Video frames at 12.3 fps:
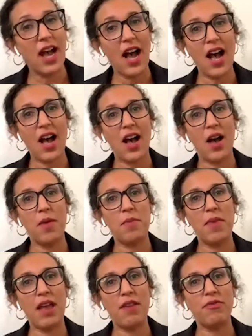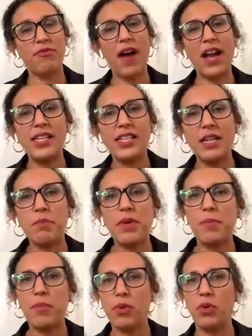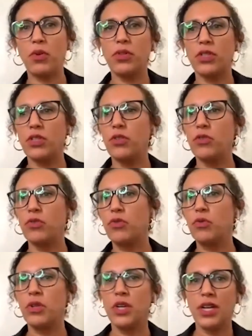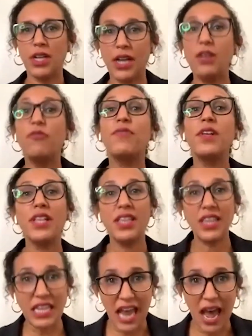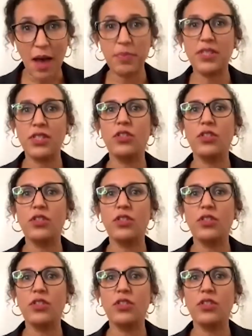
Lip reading: and finding people to kind of fill in the gaps.